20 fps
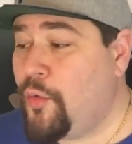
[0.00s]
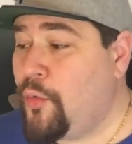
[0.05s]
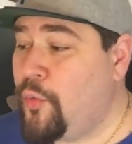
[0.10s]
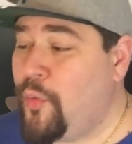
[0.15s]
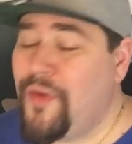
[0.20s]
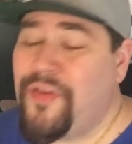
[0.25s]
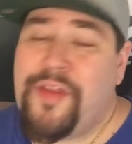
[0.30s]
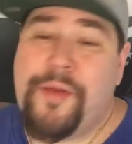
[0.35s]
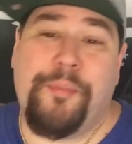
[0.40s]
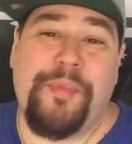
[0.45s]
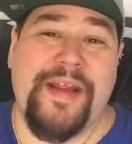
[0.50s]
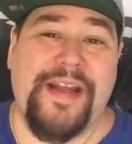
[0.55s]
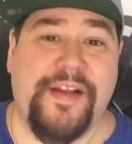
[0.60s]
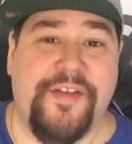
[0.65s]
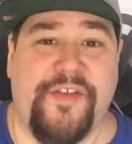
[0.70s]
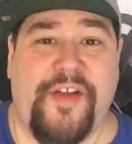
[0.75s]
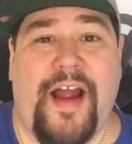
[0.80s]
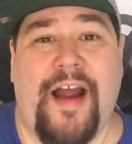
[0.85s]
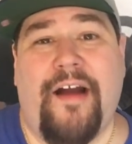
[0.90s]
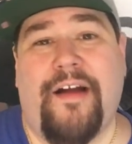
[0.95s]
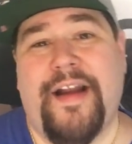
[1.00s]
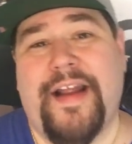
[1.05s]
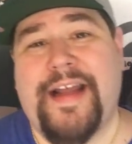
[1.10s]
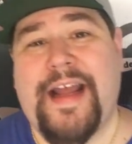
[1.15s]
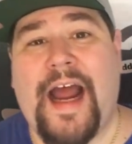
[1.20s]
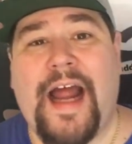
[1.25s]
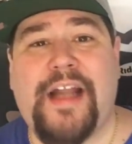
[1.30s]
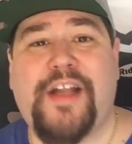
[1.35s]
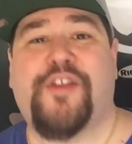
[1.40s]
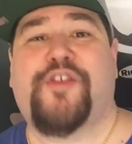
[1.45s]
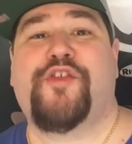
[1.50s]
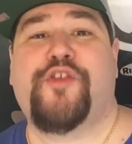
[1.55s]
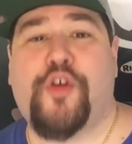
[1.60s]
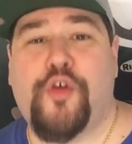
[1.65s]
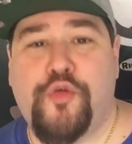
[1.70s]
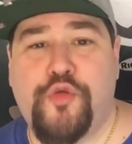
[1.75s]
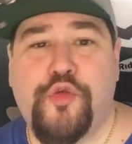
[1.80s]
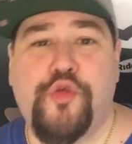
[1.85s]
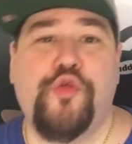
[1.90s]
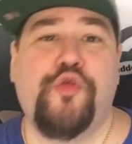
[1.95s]
with it being a Saturday, kind of
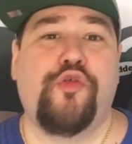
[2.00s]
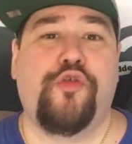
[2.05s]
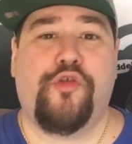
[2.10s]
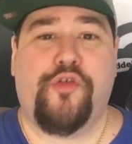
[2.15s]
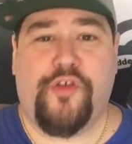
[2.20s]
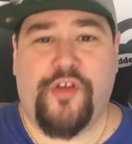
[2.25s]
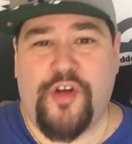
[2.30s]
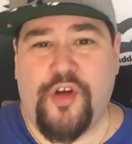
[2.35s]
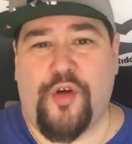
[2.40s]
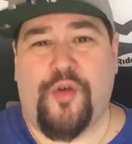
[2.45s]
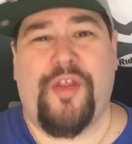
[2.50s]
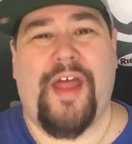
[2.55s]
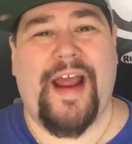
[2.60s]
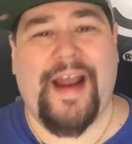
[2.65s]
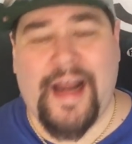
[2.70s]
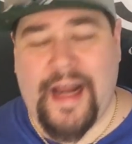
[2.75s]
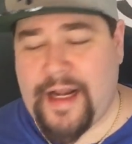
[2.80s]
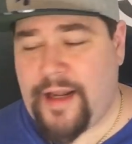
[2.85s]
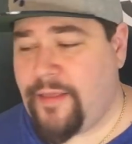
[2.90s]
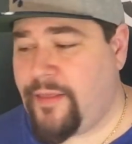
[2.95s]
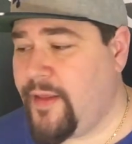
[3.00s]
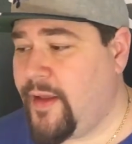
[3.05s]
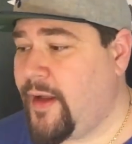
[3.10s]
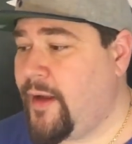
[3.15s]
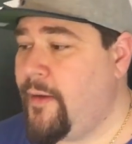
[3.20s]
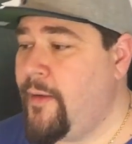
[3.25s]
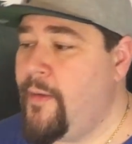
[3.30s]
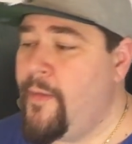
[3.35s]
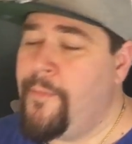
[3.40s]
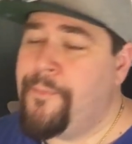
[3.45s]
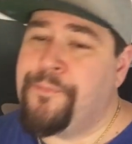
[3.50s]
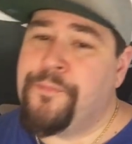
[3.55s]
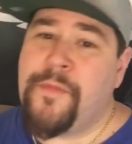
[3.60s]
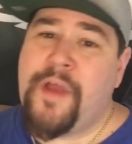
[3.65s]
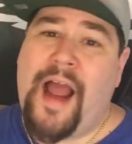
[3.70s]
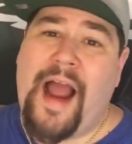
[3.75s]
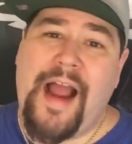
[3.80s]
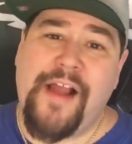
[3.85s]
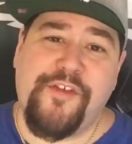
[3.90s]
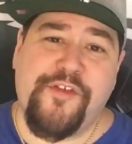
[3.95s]
slow news, you know, that kind of thing,
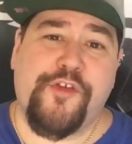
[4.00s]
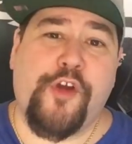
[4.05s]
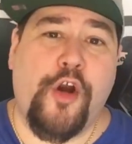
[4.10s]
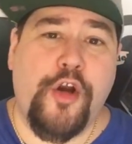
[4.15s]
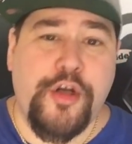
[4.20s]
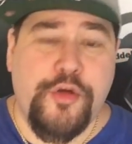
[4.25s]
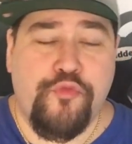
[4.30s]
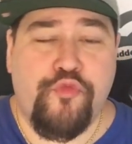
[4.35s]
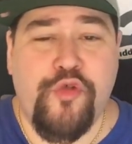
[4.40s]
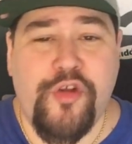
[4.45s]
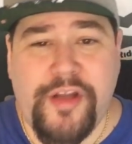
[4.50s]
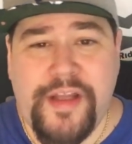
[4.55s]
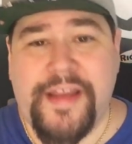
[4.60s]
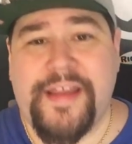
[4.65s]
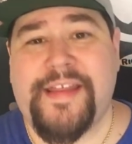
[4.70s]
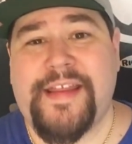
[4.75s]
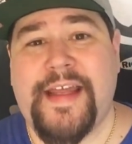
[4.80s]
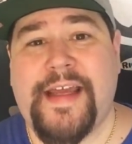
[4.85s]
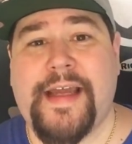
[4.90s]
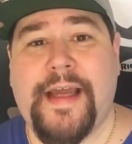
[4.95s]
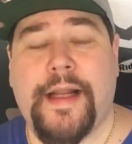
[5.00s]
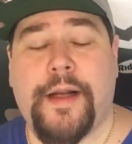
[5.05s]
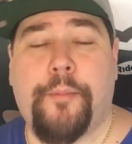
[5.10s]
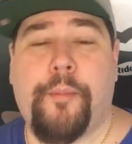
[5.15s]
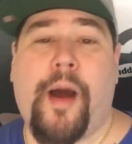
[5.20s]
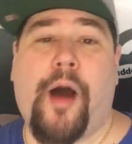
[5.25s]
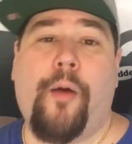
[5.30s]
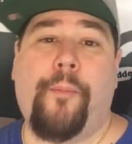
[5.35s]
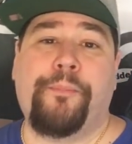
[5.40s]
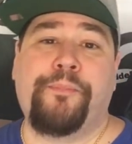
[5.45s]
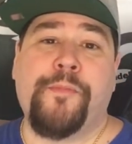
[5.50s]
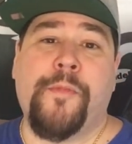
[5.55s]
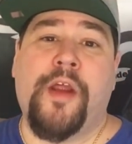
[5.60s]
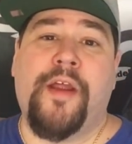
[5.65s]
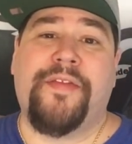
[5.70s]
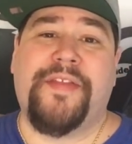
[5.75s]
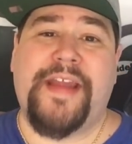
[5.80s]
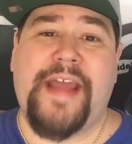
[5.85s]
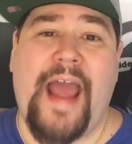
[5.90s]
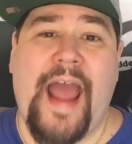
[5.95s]
I started really thinking about
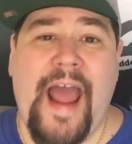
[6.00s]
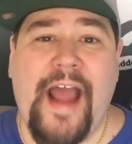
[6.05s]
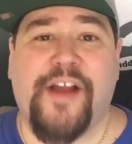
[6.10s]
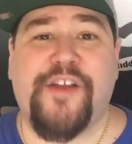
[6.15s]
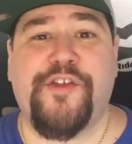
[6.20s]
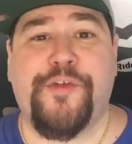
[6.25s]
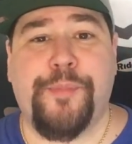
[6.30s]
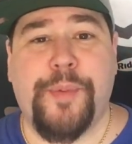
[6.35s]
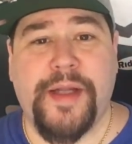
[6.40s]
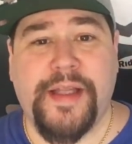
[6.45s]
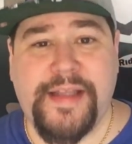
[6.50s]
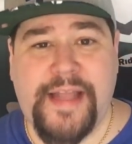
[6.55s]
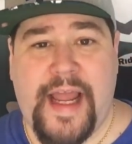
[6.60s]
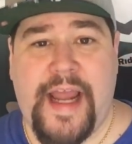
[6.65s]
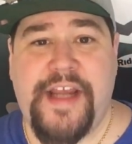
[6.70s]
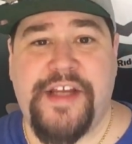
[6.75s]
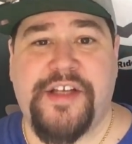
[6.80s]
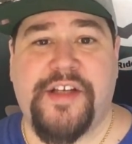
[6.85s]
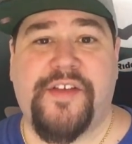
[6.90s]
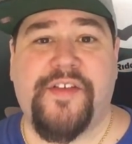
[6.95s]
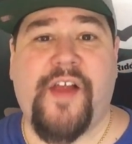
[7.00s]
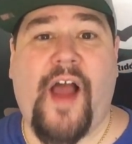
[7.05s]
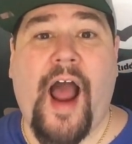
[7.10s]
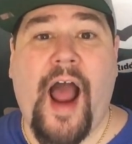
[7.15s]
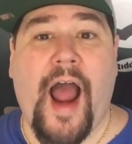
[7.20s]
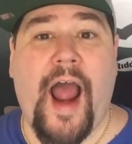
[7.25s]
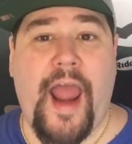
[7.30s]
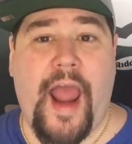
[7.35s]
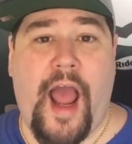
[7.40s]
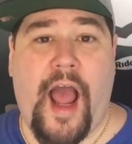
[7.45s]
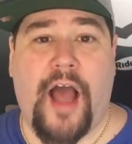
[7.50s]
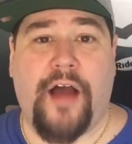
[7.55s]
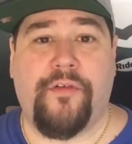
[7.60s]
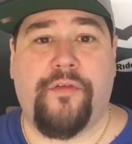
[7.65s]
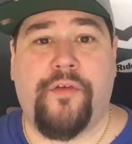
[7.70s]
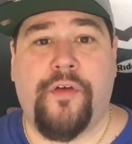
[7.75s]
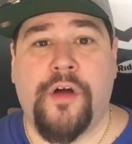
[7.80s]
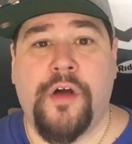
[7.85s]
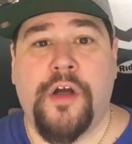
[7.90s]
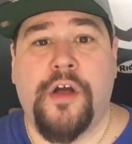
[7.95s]
the expectations I
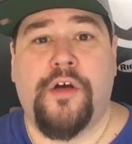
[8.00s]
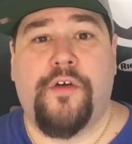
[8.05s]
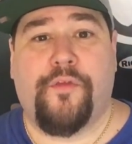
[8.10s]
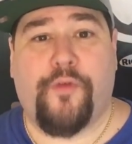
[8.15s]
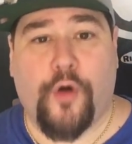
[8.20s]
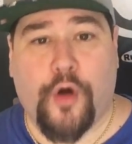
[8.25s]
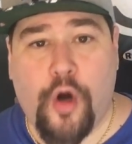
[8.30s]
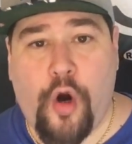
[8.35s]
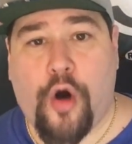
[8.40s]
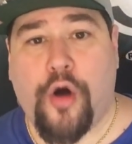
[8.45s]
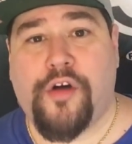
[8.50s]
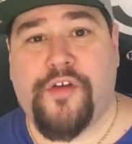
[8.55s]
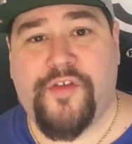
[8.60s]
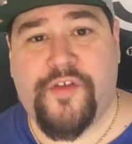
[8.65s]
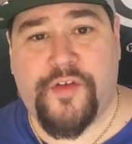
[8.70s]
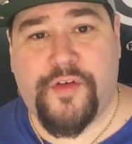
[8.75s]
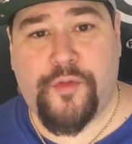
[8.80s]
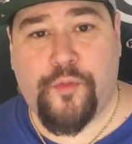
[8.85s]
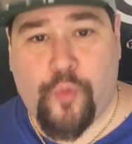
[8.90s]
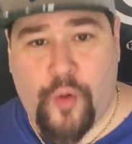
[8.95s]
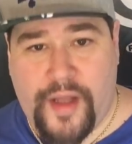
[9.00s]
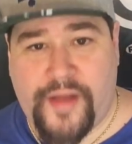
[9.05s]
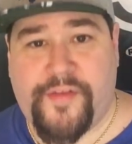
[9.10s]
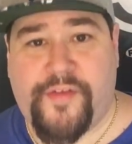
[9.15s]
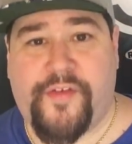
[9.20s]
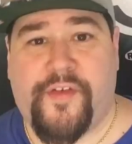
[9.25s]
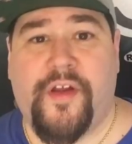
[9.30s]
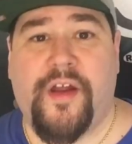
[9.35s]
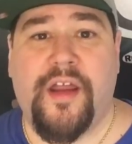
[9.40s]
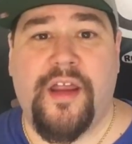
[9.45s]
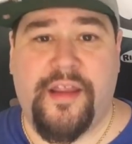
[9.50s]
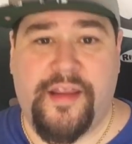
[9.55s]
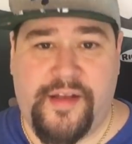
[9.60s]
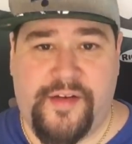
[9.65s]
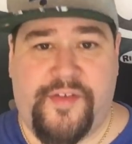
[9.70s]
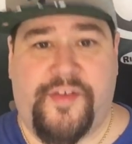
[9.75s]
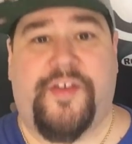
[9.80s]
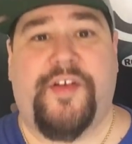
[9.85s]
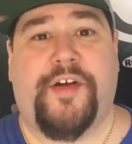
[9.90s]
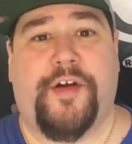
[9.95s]
have for Carson Wentz
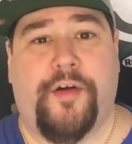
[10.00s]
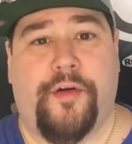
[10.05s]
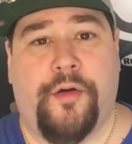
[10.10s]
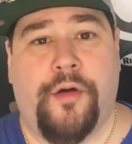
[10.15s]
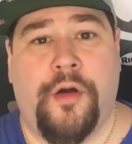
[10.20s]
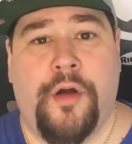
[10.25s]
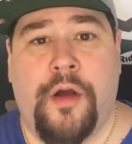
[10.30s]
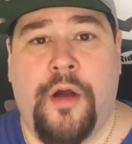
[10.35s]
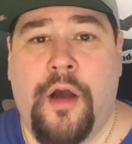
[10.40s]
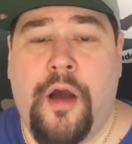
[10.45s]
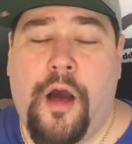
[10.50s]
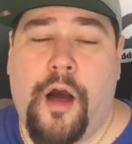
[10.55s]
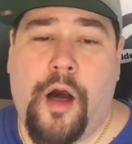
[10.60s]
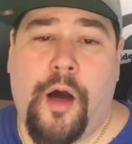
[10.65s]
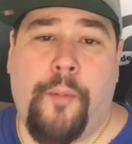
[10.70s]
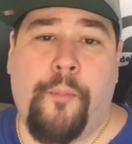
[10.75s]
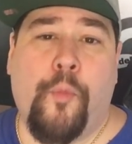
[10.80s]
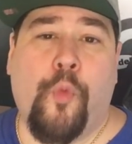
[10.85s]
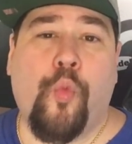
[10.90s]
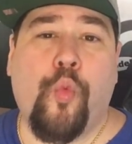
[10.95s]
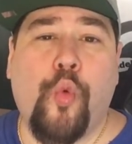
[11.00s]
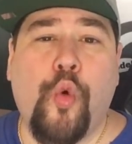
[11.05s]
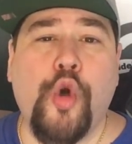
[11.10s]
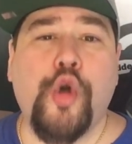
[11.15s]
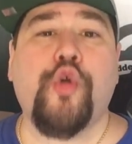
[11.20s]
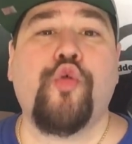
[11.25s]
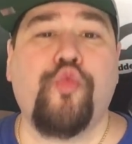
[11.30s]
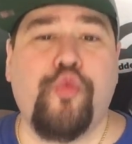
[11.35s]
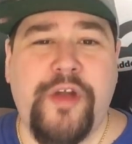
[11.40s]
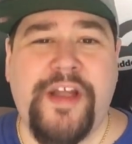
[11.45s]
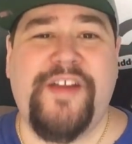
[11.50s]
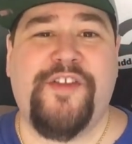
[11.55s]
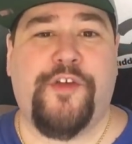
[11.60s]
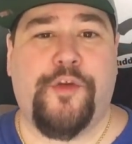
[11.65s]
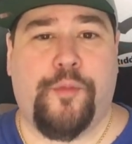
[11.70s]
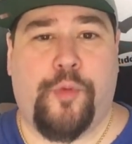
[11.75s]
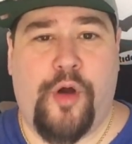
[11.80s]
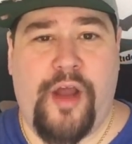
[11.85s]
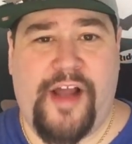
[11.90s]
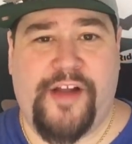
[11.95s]
this year. What are
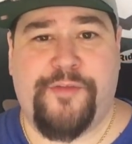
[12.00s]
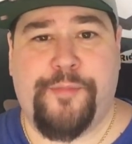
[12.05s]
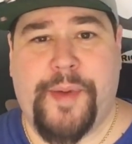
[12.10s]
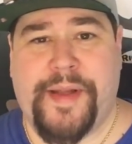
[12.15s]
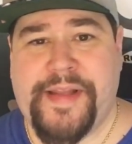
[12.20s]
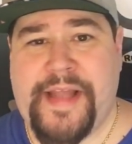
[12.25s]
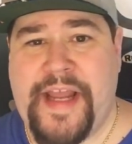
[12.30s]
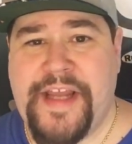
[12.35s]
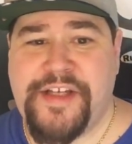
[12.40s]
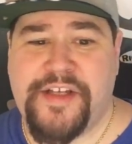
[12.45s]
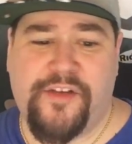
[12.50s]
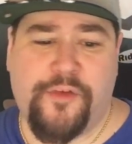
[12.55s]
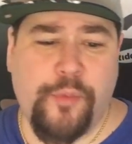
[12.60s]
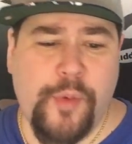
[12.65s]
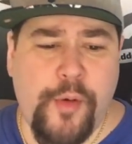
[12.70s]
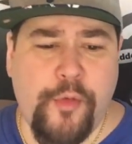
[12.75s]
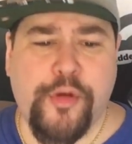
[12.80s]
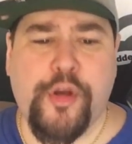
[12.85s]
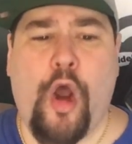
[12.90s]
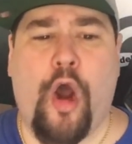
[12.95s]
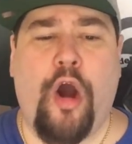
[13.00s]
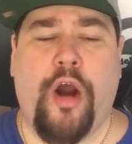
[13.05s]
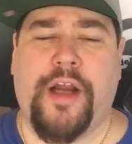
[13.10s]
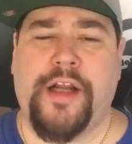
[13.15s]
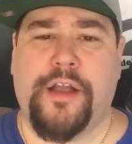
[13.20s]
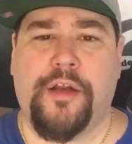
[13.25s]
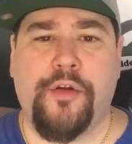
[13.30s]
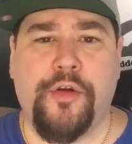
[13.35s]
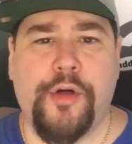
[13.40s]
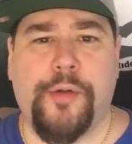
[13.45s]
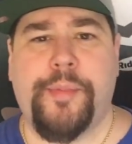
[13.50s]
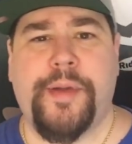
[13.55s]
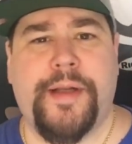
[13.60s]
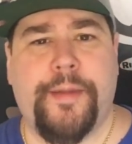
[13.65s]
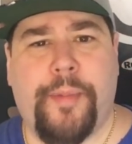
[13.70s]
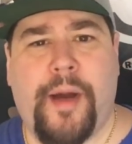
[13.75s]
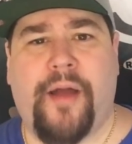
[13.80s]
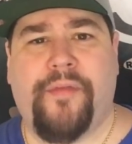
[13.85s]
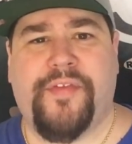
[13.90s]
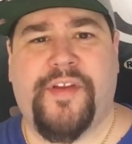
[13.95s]
reasonable expectations? We were talking a little bit
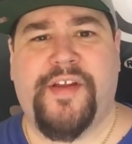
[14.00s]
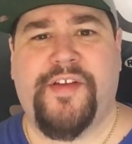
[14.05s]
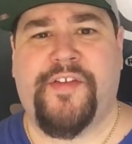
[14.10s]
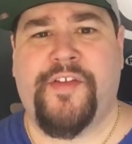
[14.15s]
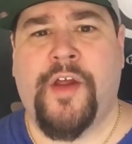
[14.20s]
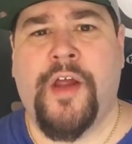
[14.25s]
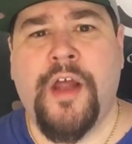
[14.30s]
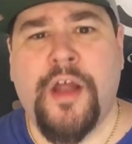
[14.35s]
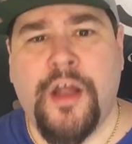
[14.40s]
about this